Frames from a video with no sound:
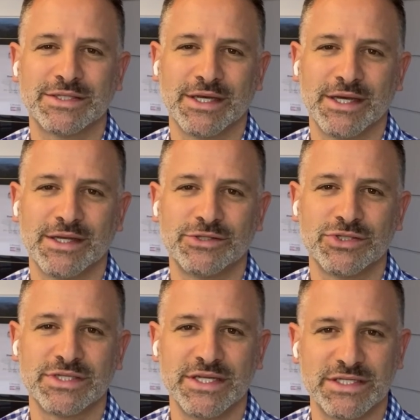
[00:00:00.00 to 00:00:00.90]
uh,
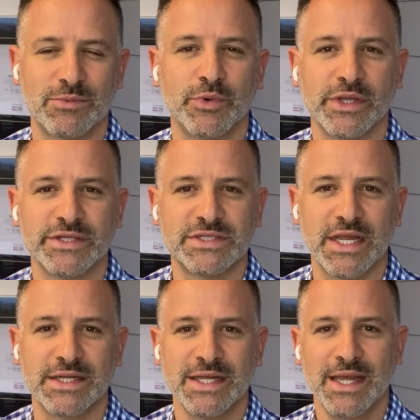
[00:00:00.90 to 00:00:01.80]
just need some real
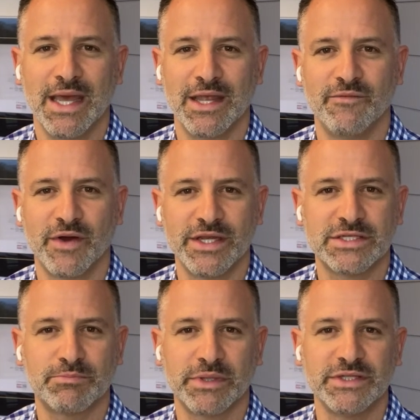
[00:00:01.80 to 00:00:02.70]
estate advice,
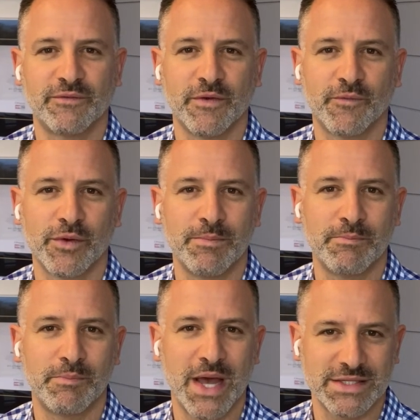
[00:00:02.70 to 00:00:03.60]
please feel free to
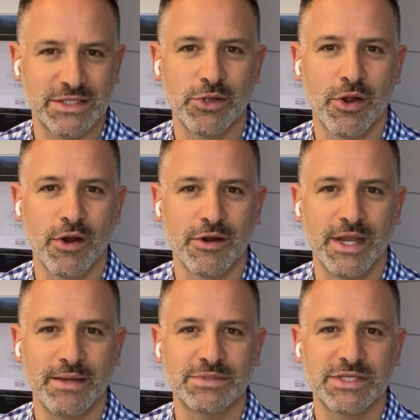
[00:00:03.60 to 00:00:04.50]
pass along our
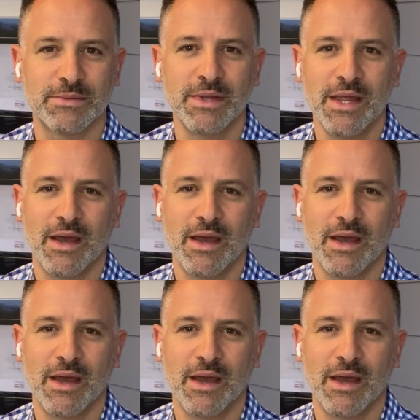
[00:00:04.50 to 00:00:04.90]
name to them.